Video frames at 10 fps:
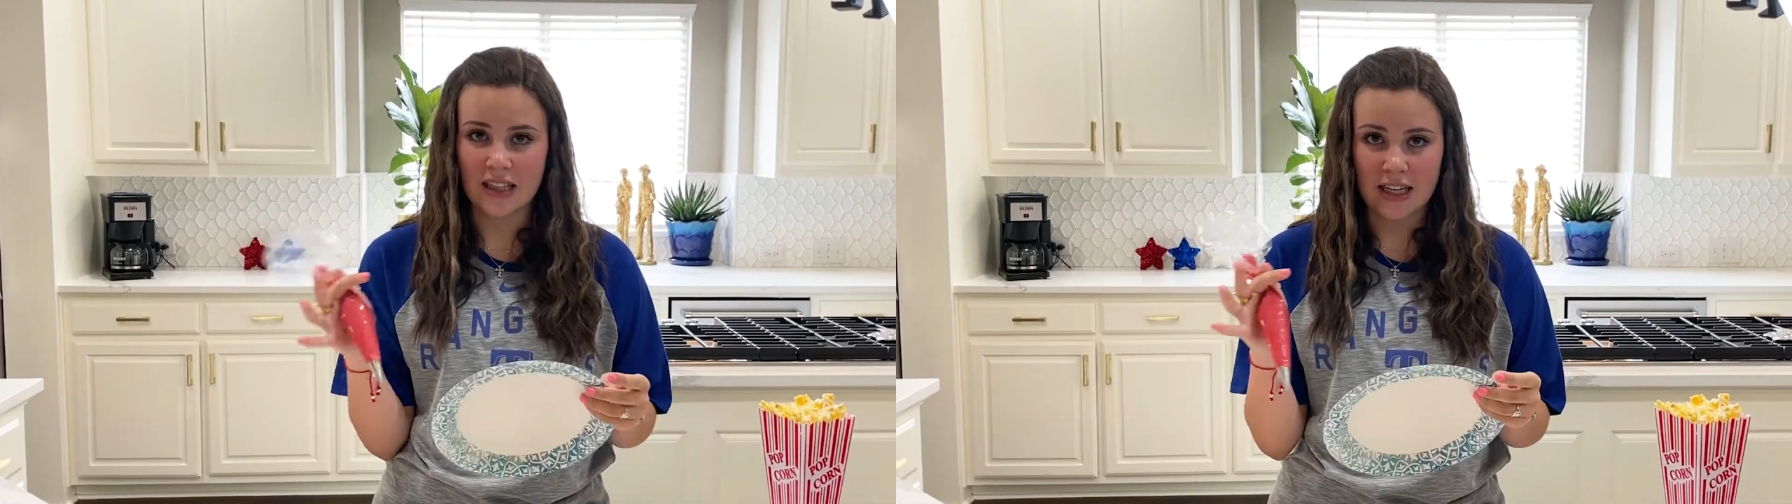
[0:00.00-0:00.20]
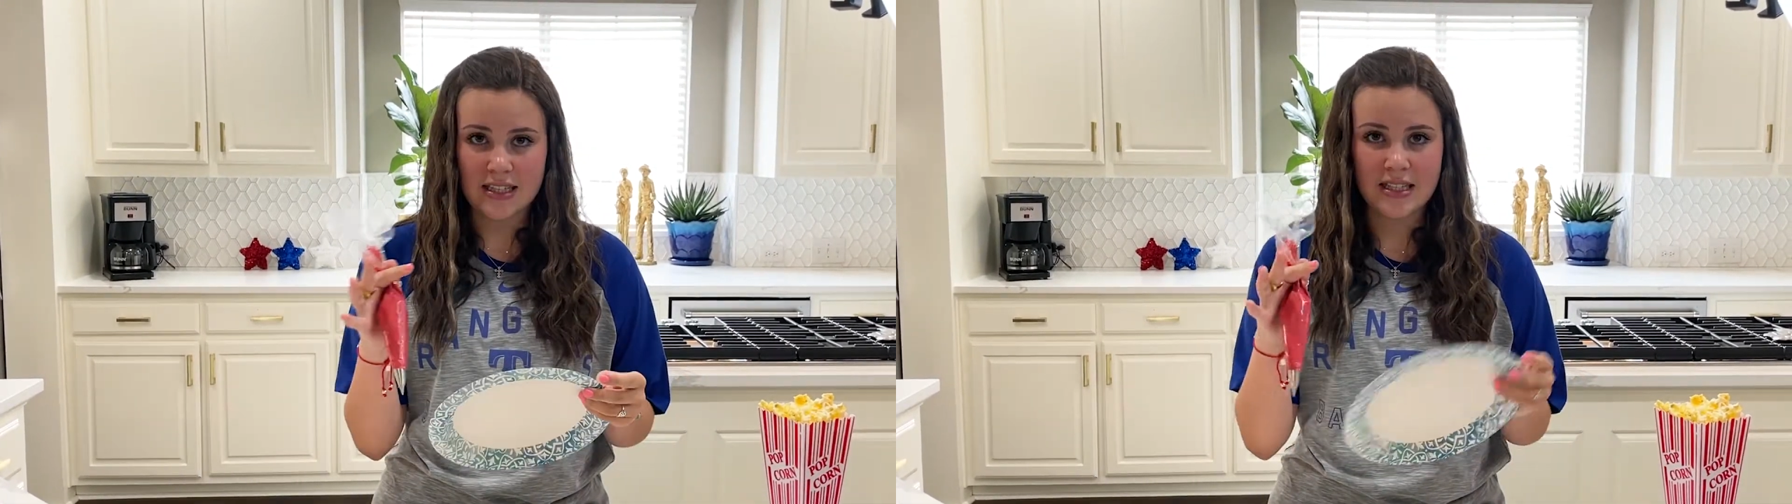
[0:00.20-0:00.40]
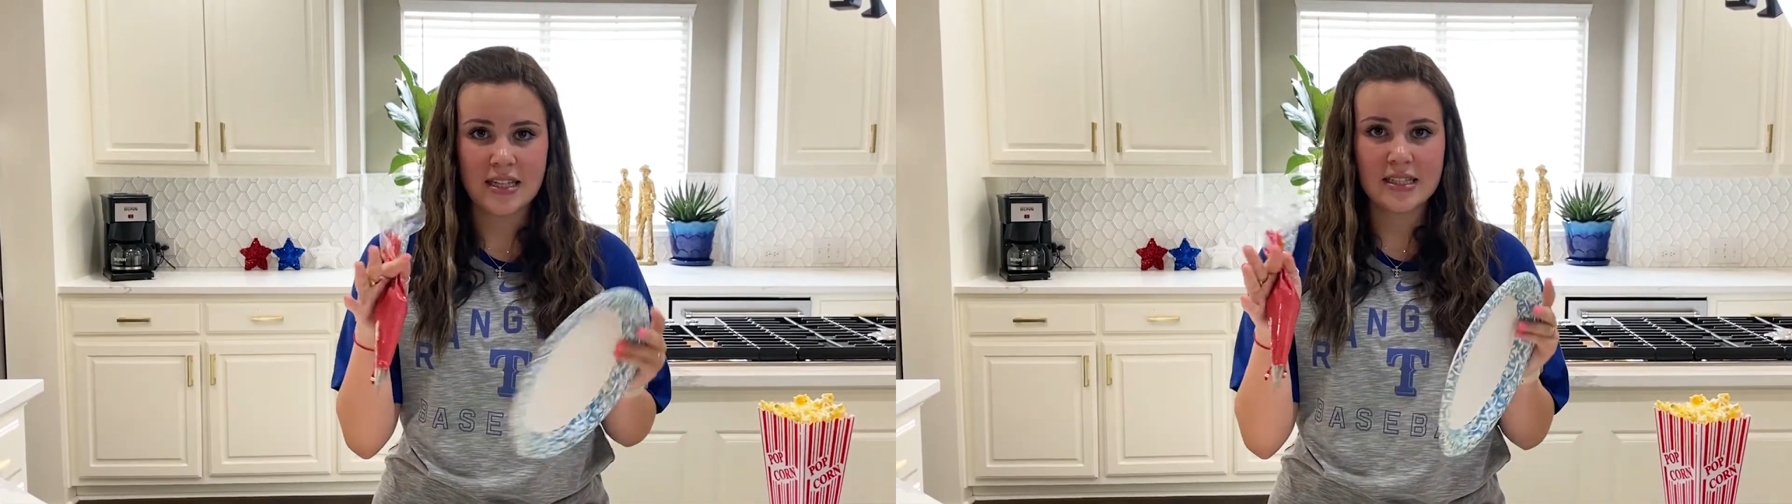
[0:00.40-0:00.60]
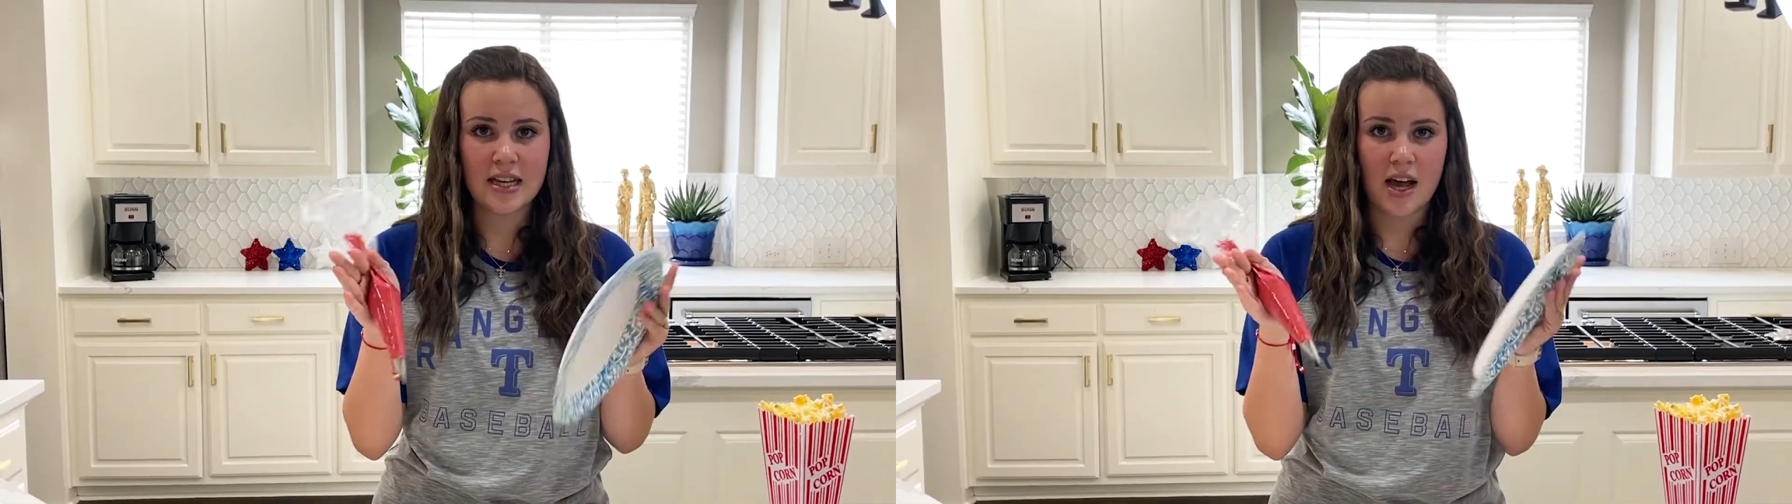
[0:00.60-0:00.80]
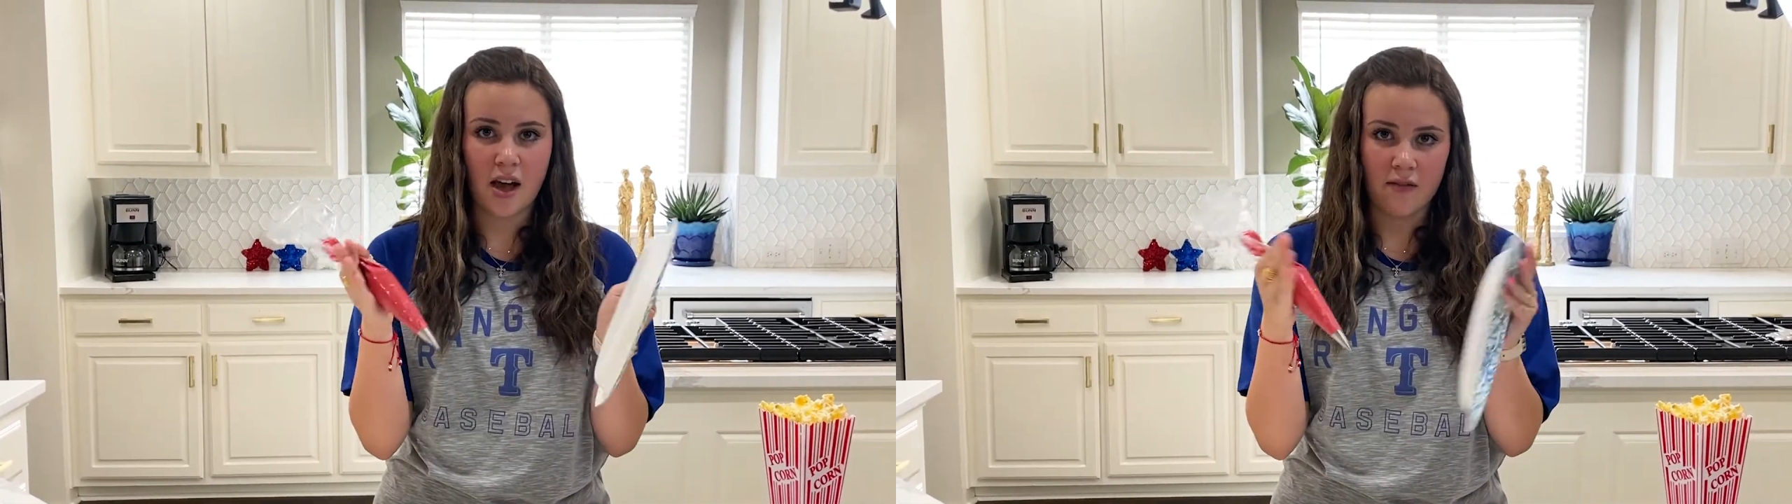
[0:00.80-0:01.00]
laces
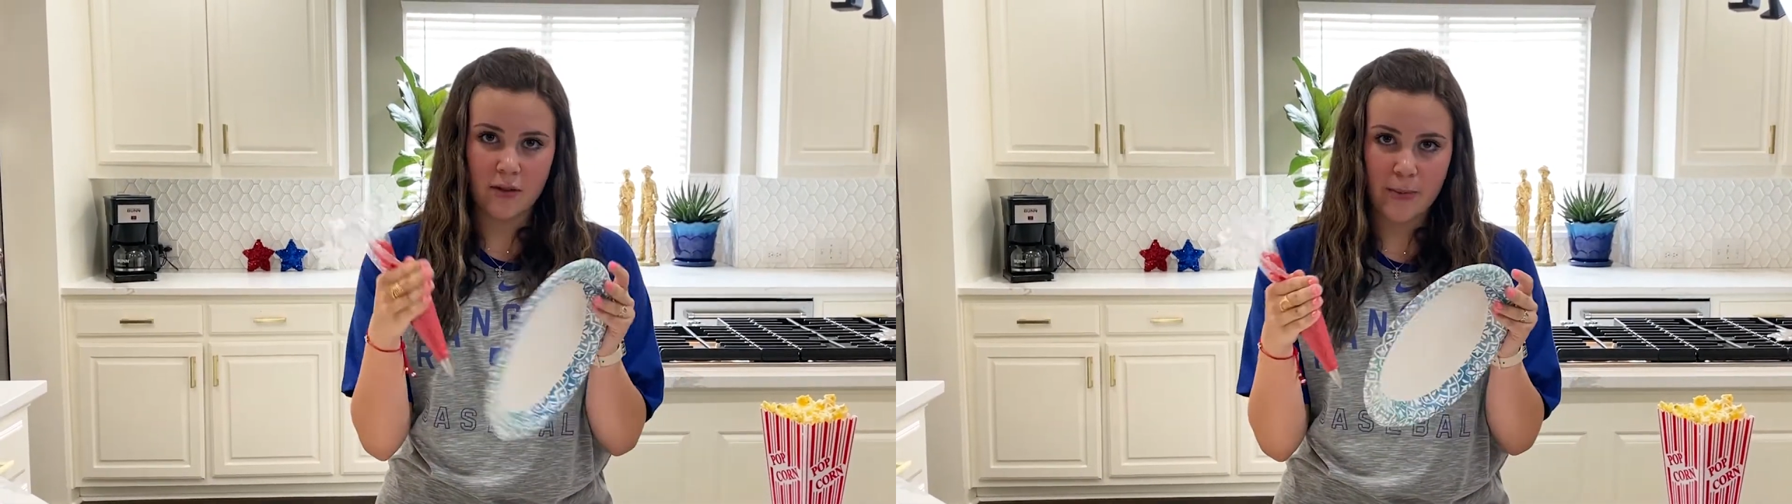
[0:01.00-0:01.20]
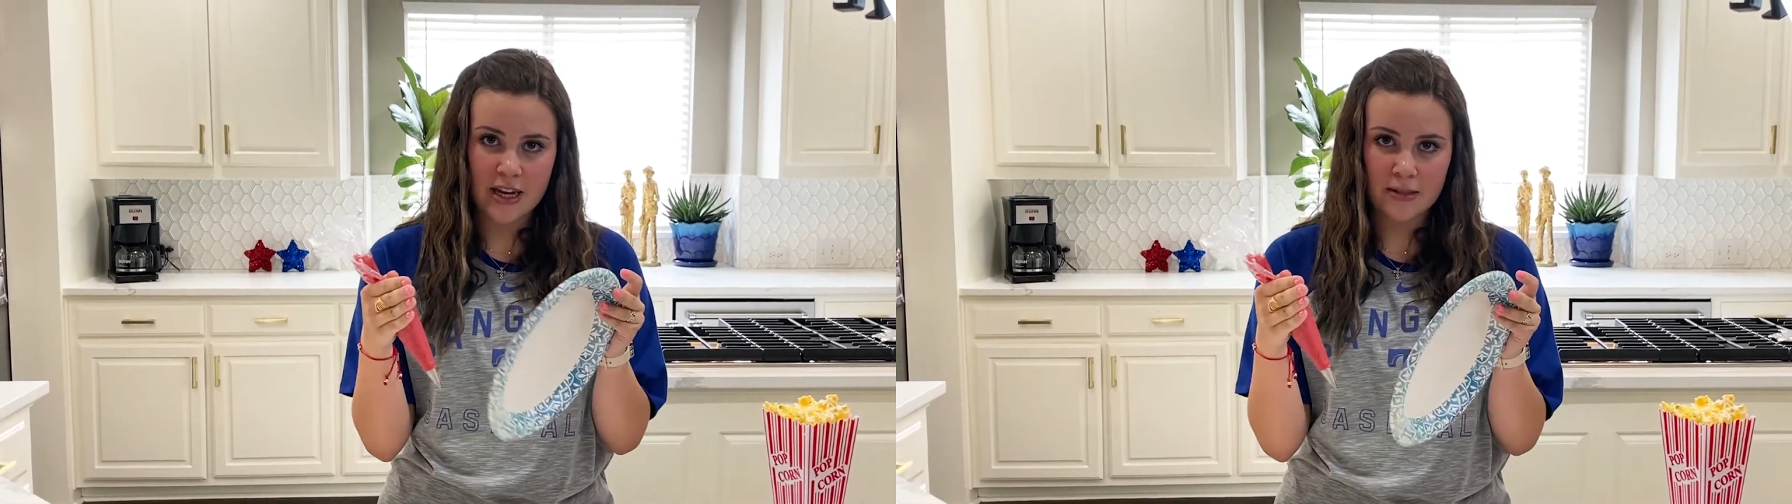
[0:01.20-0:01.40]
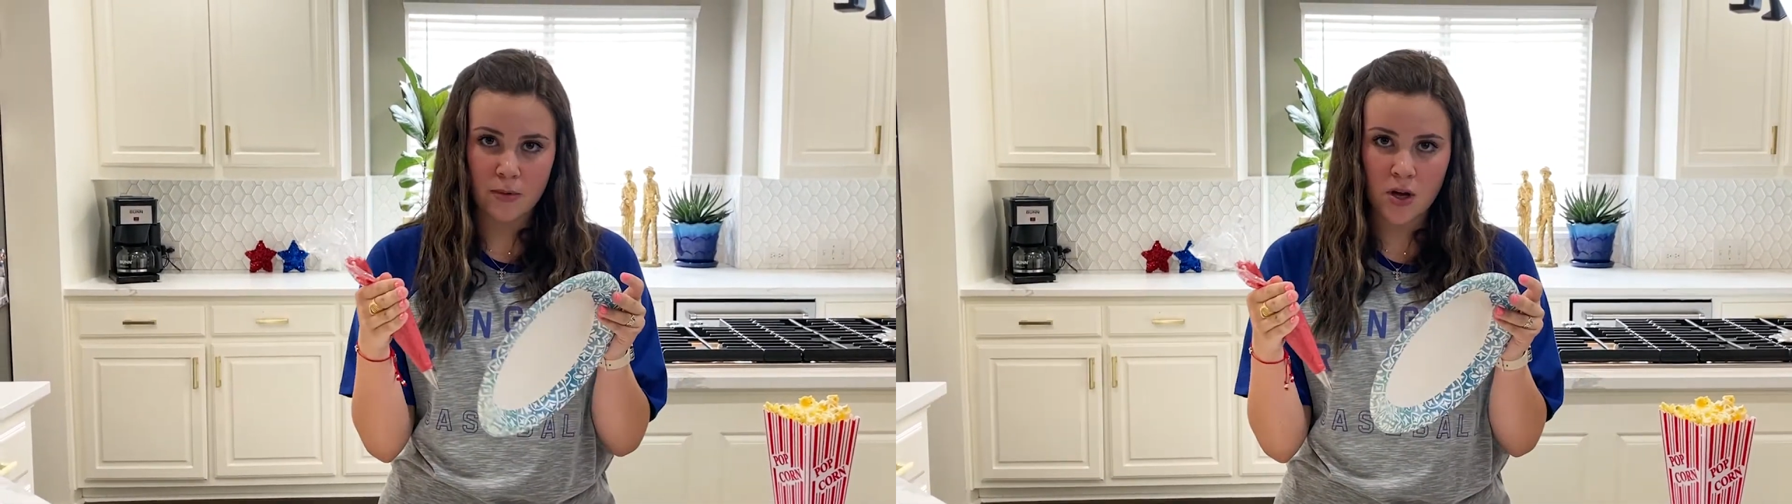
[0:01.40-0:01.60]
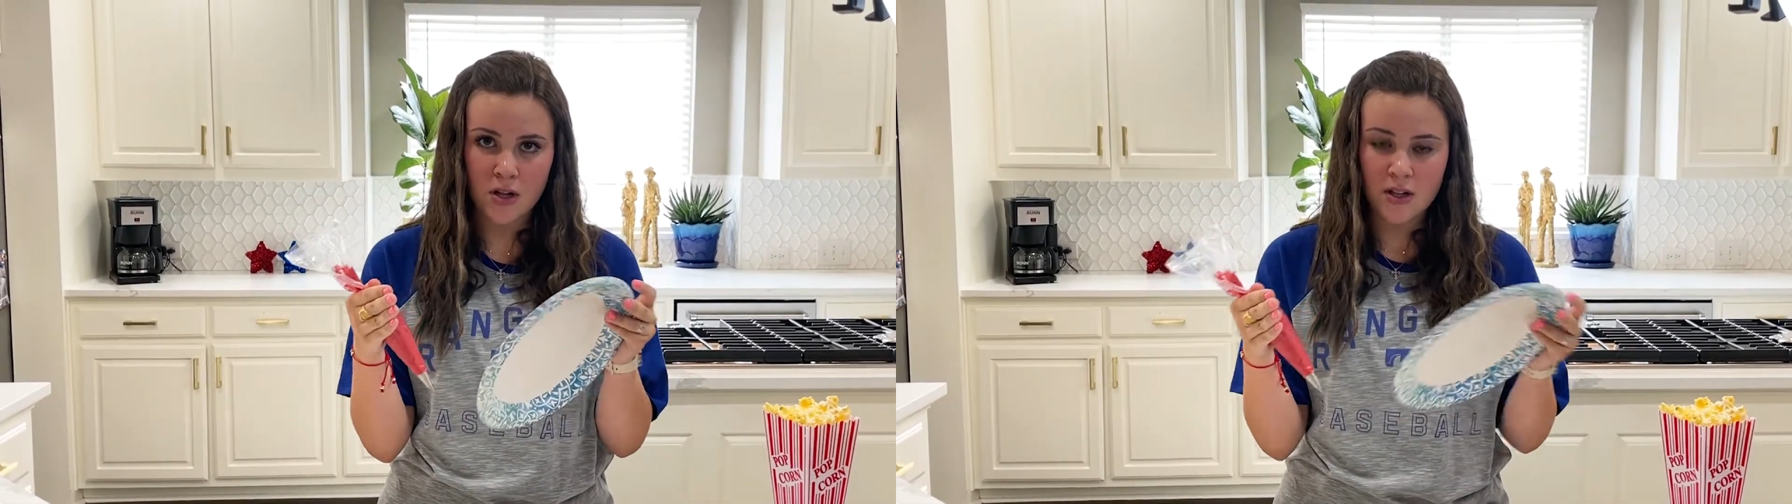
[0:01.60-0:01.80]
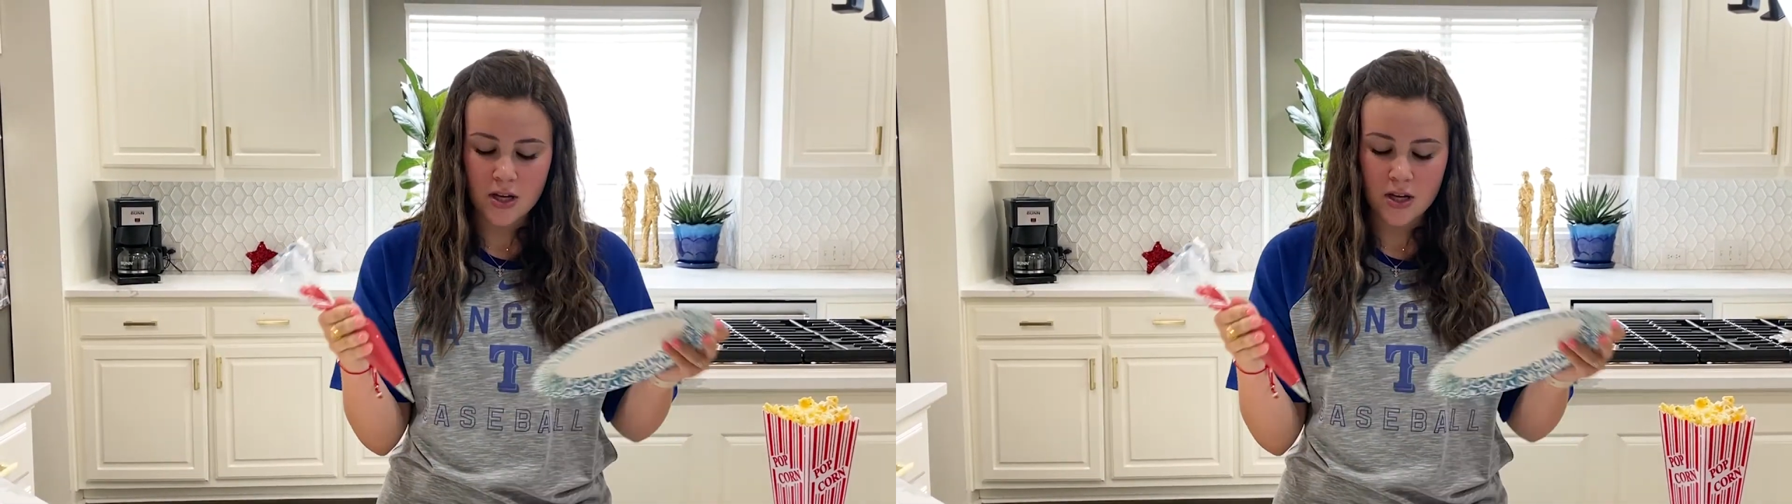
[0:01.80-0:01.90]
of the baseball.